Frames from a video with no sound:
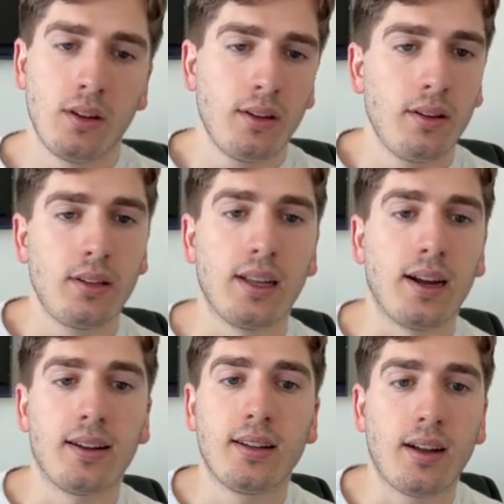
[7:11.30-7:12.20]
Yeah,
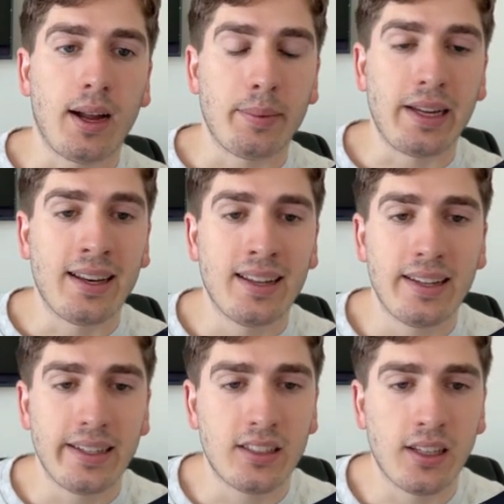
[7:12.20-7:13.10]
I mean,
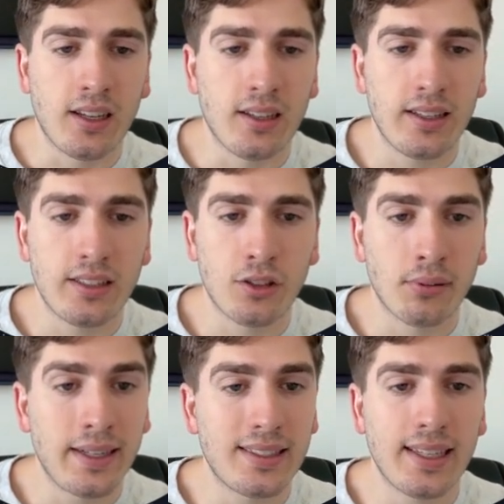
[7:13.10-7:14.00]
it's a
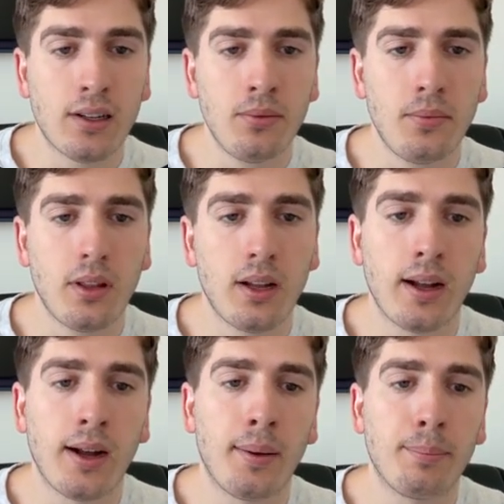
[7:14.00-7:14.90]
great sell.
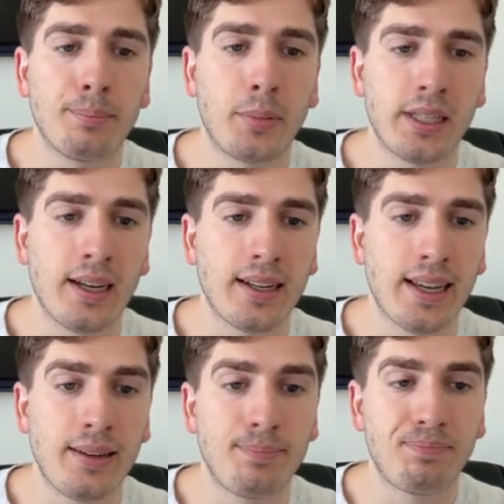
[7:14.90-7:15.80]
But yeah,
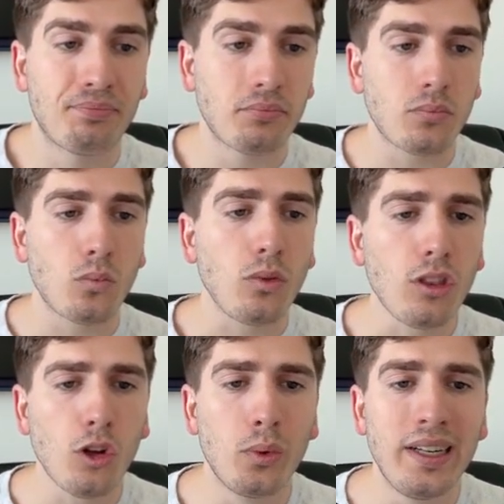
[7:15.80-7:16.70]
again,
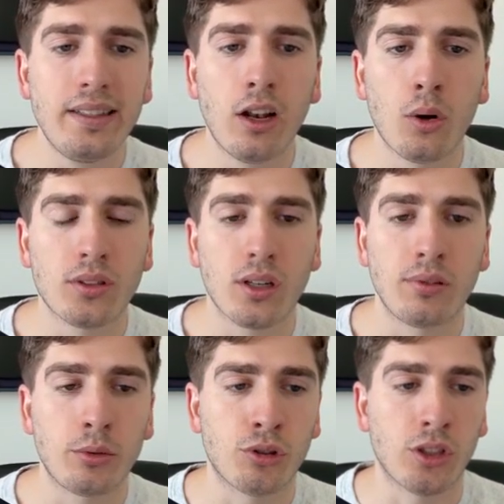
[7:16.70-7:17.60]
we need the lower time
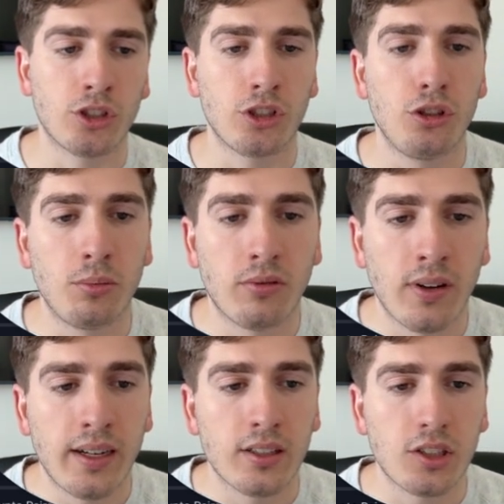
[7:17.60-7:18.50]
frame structure to
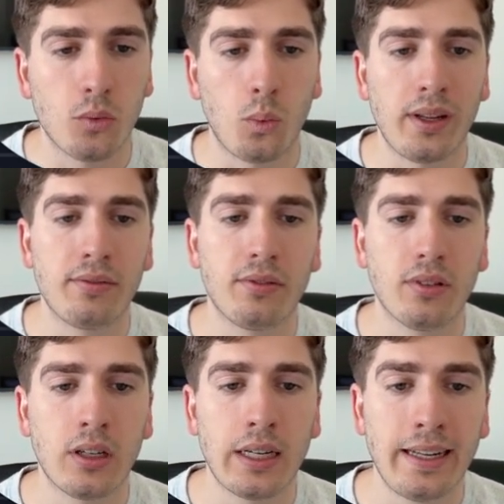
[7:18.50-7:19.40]
provide us with
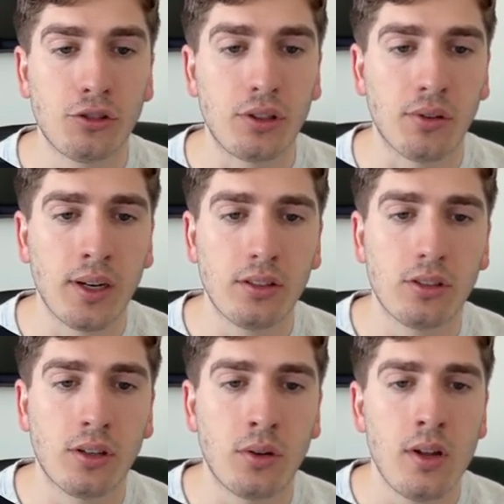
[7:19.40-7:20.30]
entries, right?
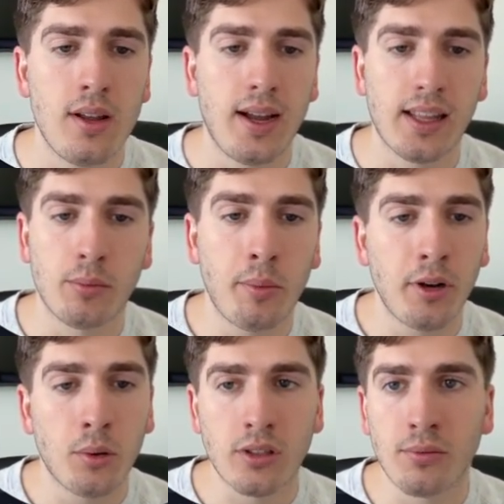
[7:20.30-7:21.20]
So at the moment,
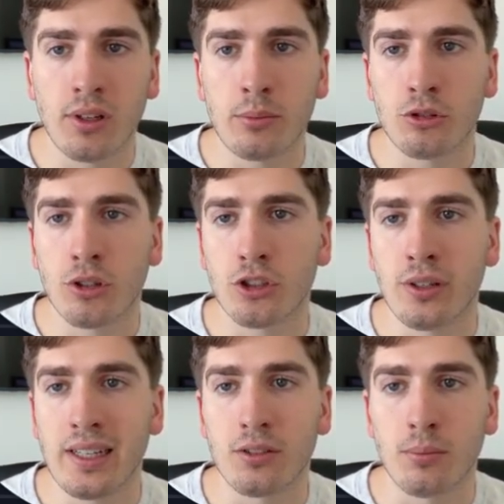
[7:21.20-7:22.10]
lower time frame structure
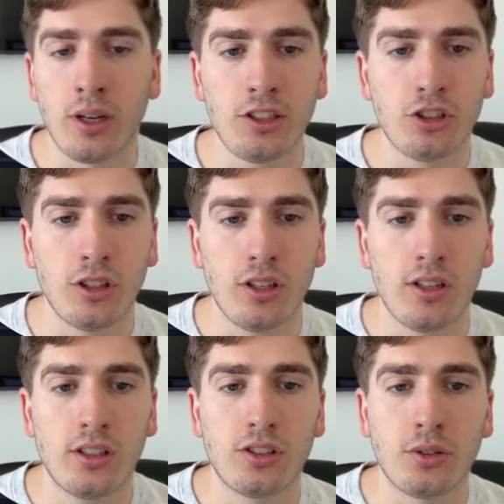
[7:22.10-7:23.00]
is bullish,
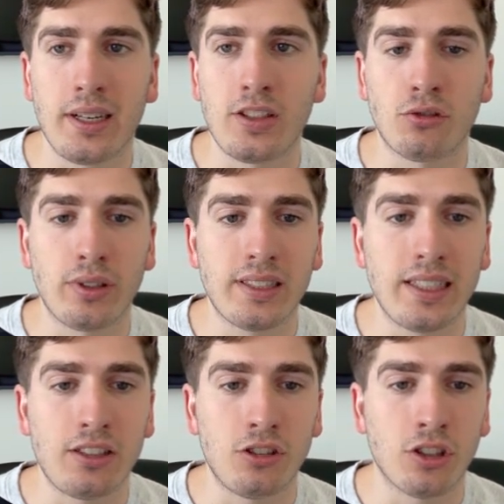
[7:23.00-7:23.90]
so it is
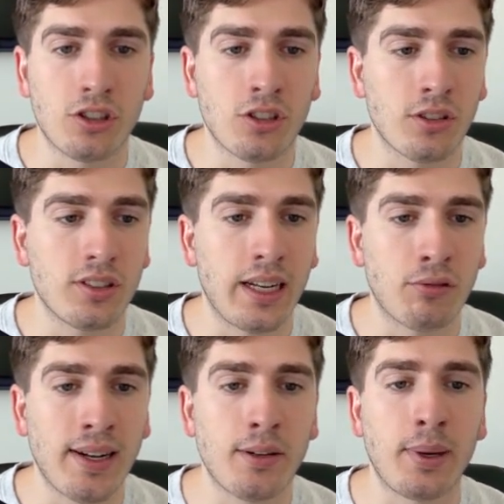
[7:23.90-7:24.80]
risky to just start selling
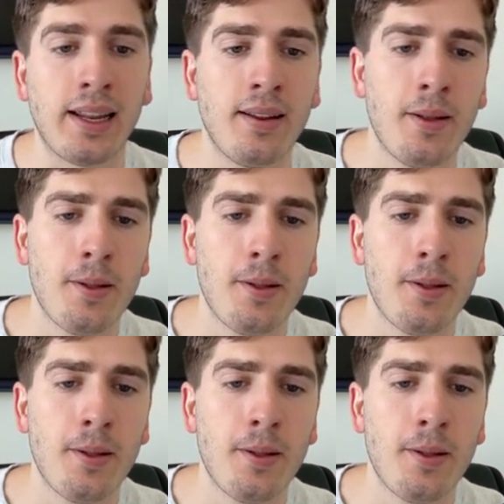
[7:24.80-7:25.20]
randomly.